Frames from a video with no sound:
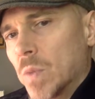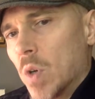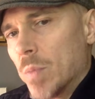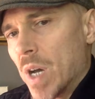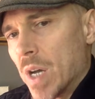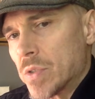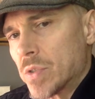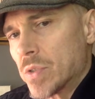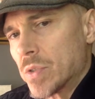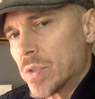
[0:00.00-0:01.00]

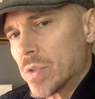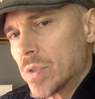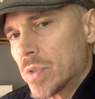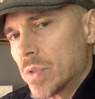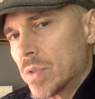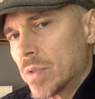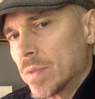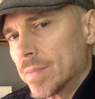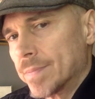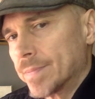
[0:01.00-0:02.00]
homage
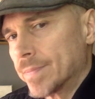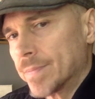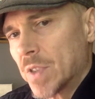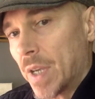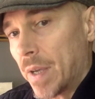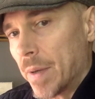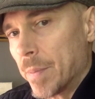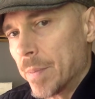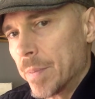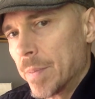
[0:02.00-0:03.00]
to
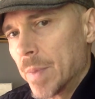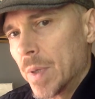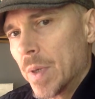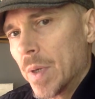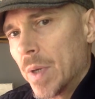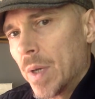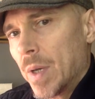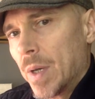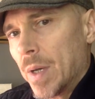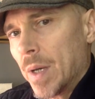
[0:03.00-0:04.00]
him,
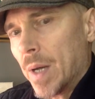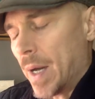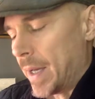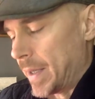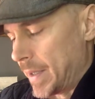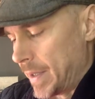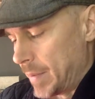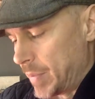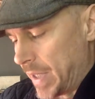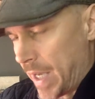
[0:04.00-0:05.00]

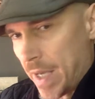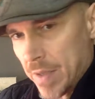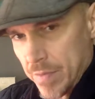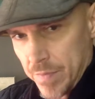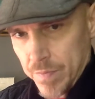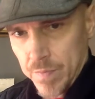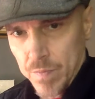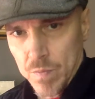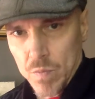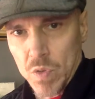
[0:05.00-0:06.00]
I began
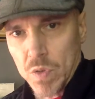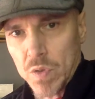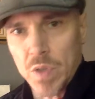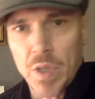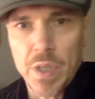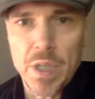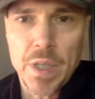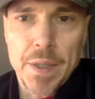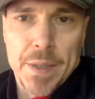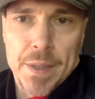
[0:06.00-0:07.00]
to
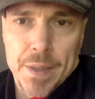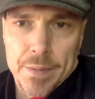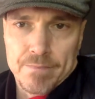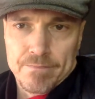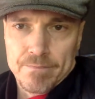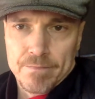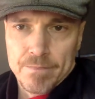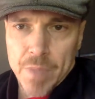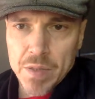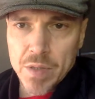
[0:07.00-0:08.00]
study
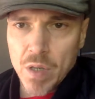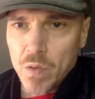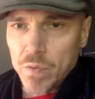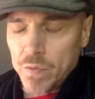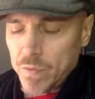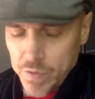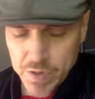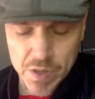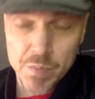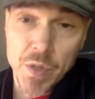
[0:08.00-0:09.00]
myself
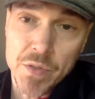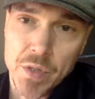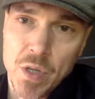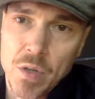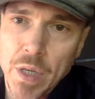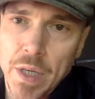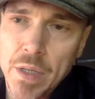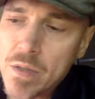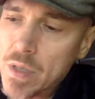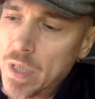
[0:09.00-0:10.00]
6 months ago,
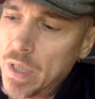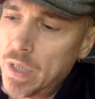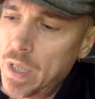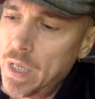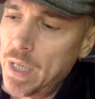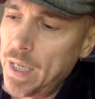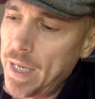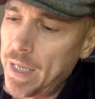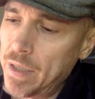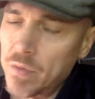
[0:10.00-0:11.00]
and
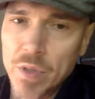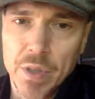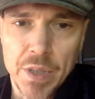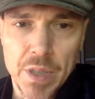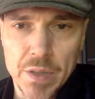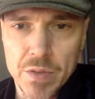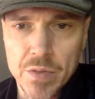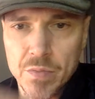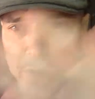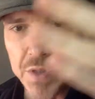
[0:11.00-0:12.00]

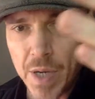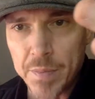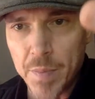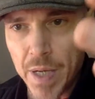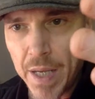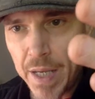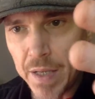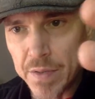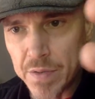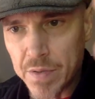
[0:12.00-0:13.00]
it's reshaped my
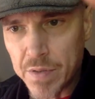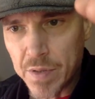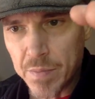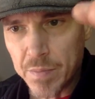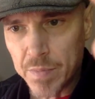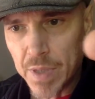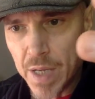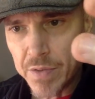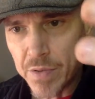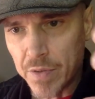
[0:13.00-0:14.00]
hands in some
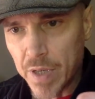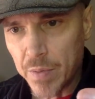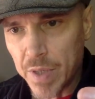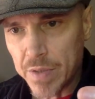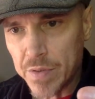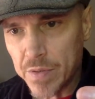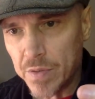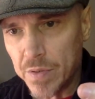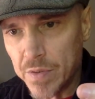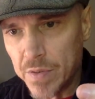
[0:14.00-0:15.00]
not so great ways, as
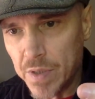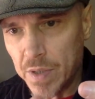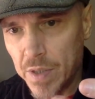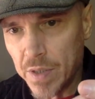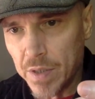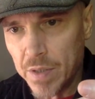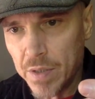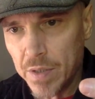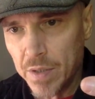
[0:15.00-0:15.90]
you can see here.